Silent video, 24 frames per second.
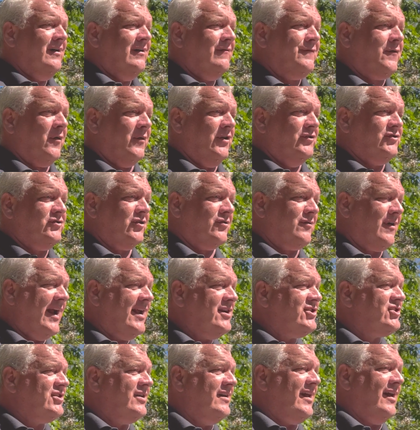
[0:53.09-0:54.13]
for the
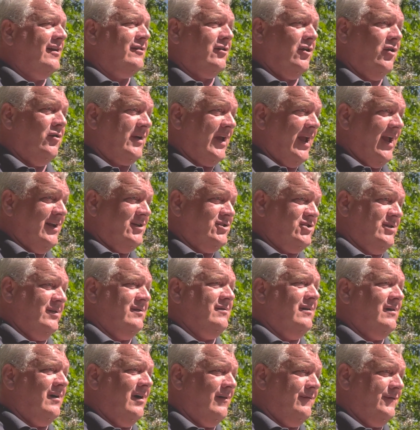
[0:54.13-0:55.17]
duration and
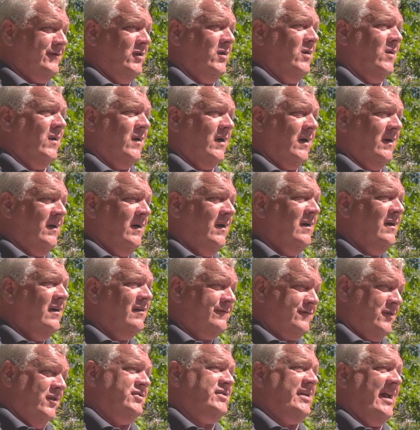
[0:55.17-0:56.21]
location of your
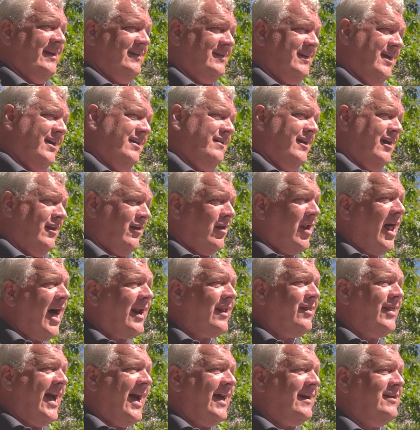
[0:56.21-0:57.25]
first aid kit. And a lot
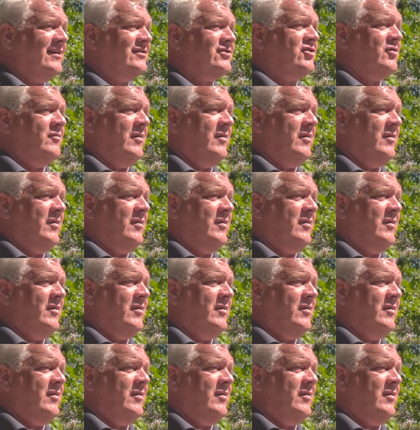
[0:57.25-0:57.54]
of that is the